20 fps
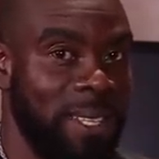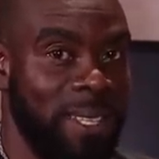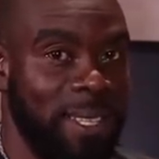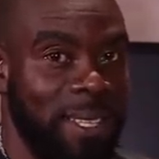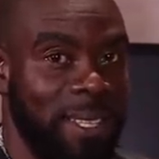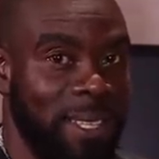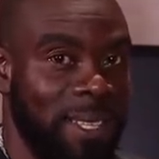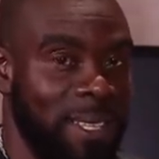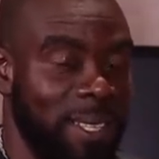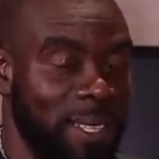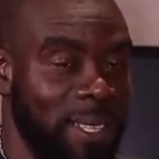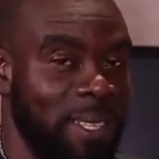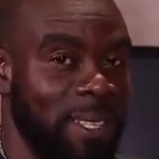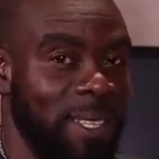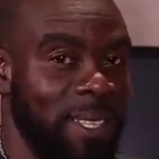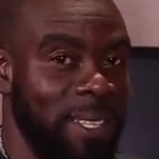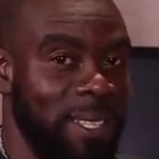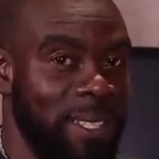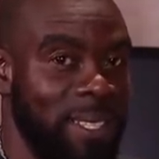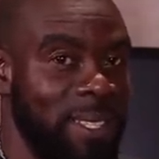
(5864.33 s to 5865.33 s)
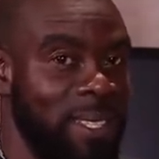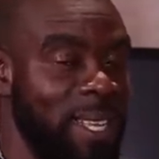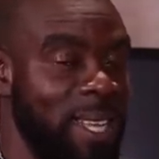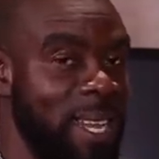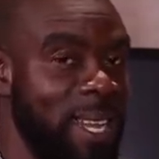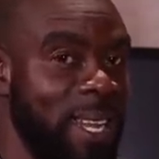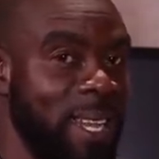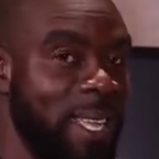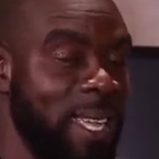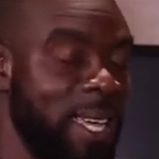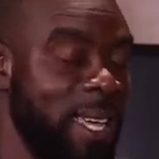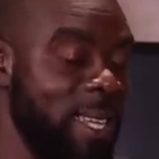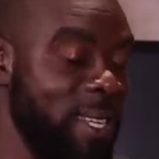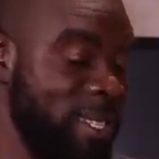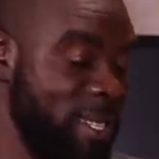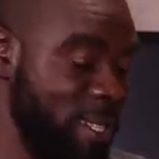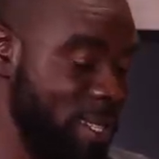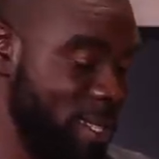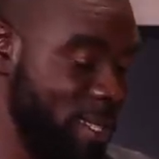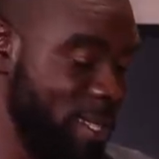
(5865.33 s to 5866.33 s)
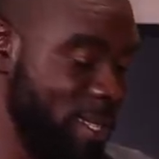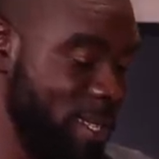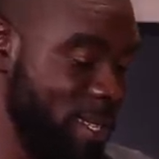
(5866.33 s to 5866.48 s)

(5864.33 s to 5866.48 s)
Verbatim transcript: Mm. Instead of the S. Yes,